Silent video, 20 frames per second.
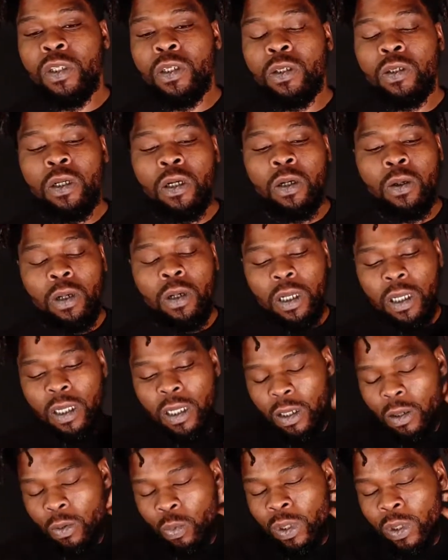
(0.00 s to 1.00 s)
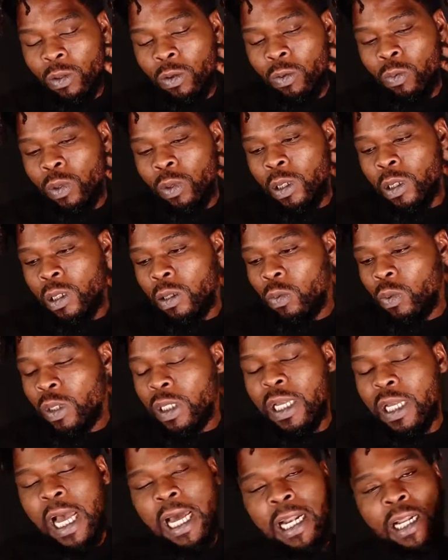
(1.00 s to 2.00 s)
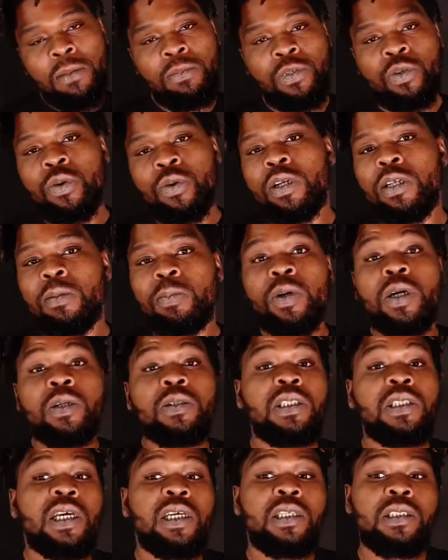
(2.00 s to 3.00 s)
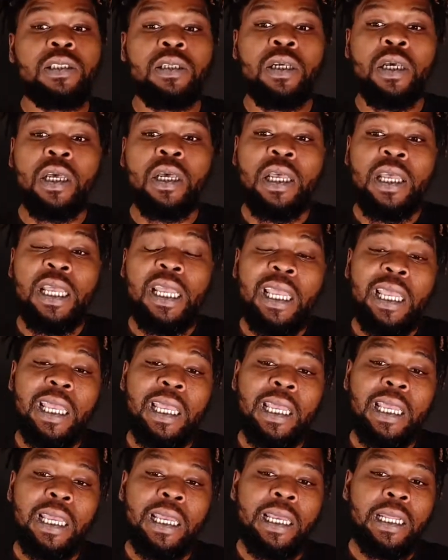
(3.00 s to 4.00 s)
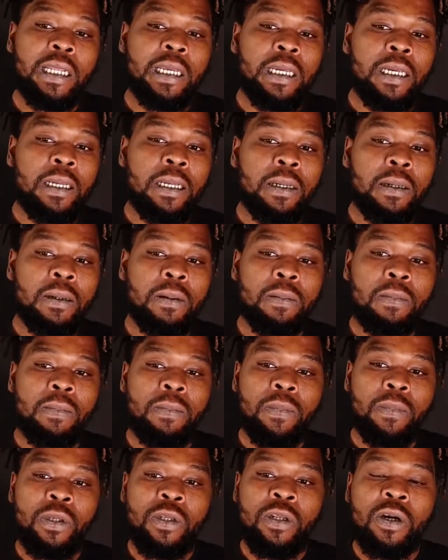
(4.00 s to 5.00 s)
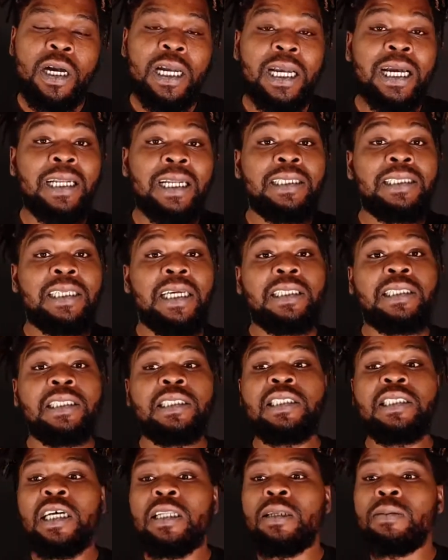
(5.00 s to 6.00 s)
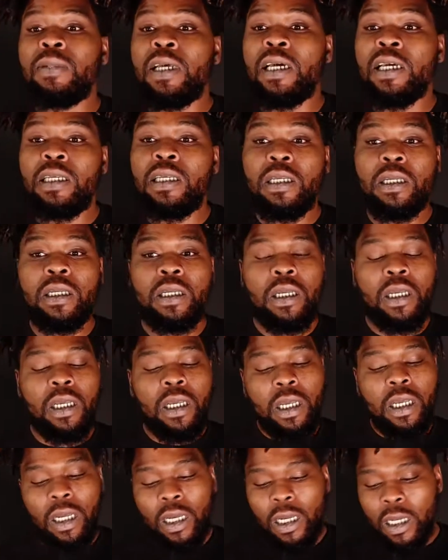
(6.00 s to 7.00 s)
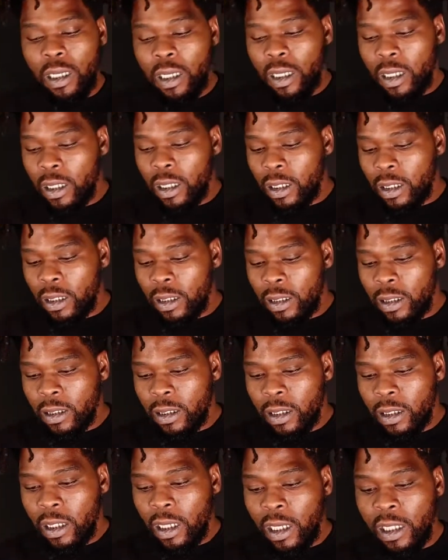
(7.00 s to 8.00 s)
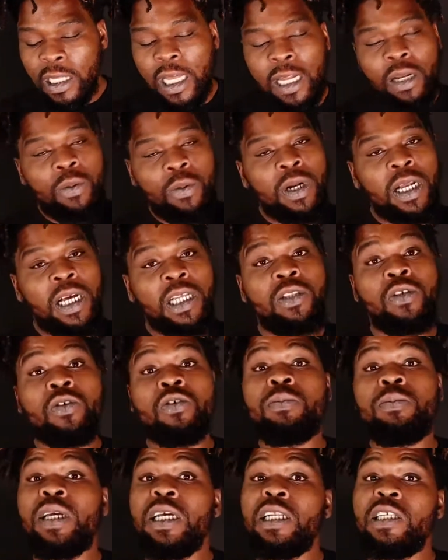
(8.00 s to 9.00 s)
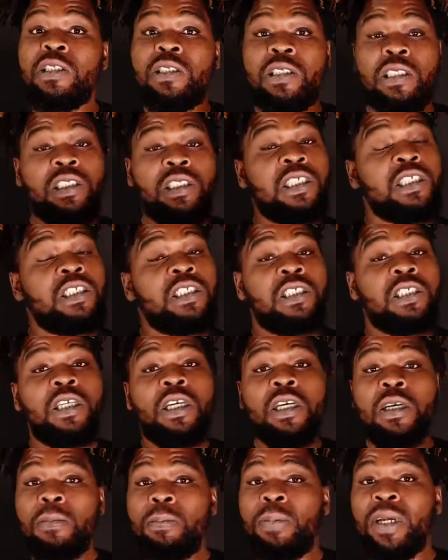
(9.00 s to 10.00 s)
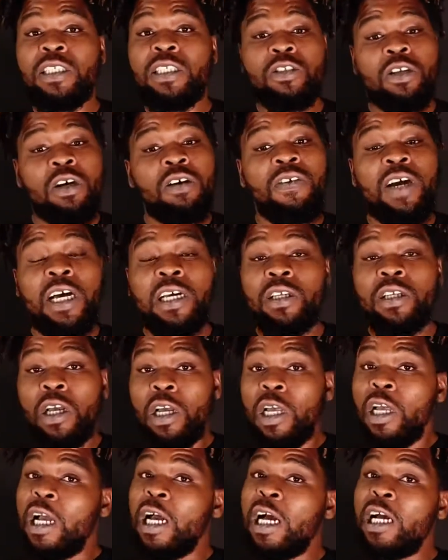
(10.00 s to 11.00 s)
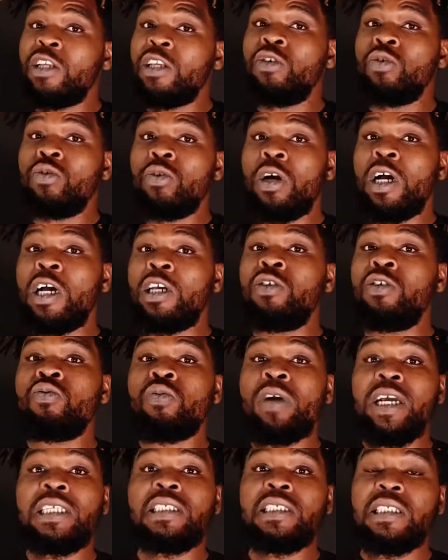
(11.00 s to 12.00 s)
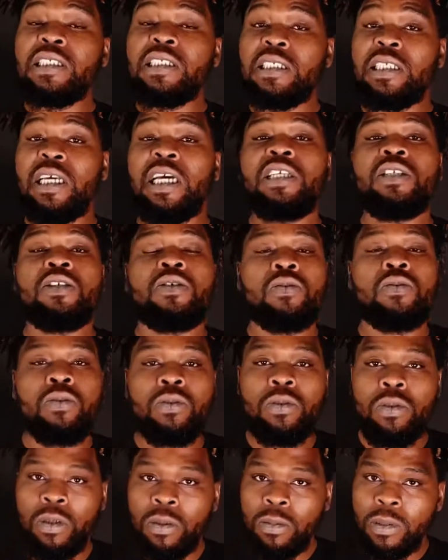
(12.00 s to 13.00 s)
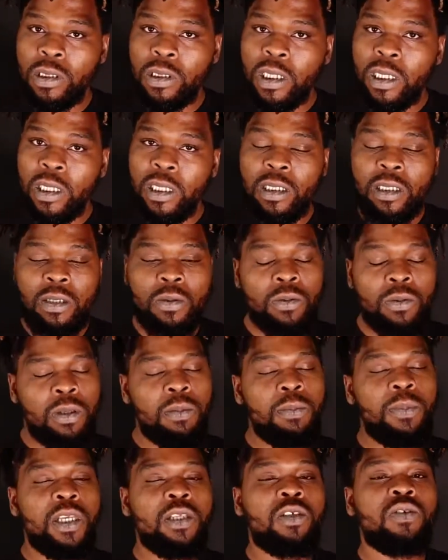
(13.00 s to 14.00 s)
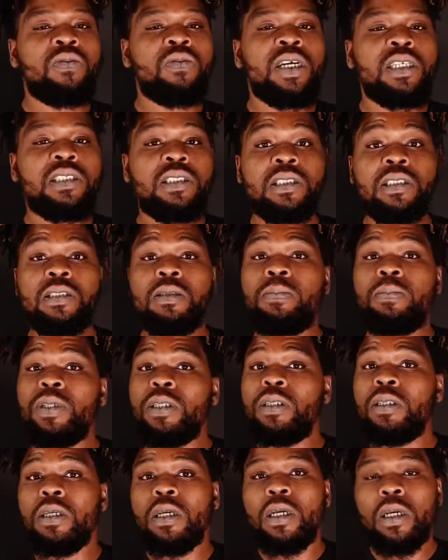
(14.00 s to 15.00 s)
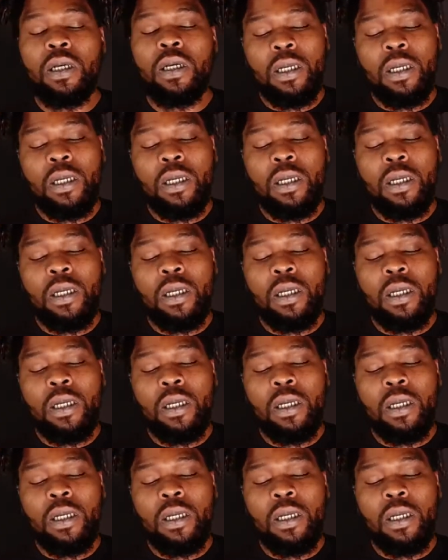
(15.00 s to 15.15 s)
You know, we caught up during the protests, and you know, I got a chance to tell him like a lot of what I do, man, is based off how you raised us in high school. You know what I'm saying? The men you raised us to be,